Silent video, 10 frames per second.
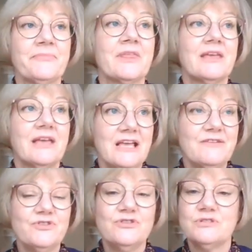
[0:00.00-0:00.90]
If
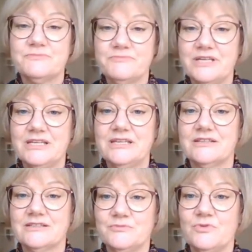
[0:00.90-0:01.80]
you speak
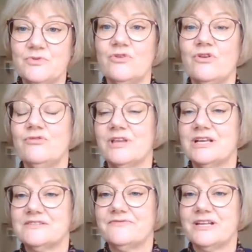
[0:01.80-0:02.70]
tomorrow,
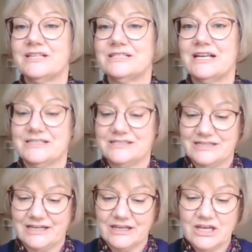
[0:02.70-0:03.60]
that's
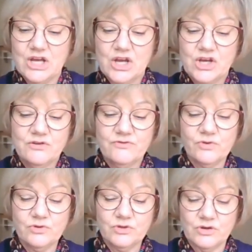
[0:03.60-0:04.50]
fantastic. You've
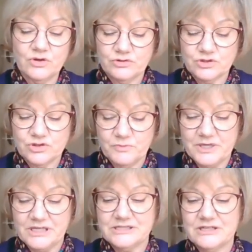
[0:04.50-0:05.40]
all got your
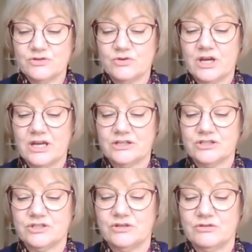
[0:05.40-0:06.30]
topics that you're going
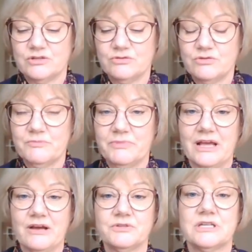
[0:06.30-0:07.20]
to talk
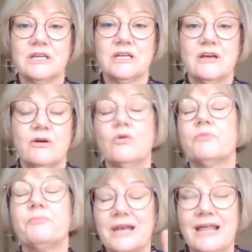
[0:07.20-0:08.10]
about, or
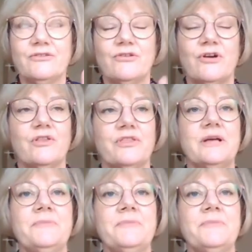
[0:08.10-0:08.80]
plan rather.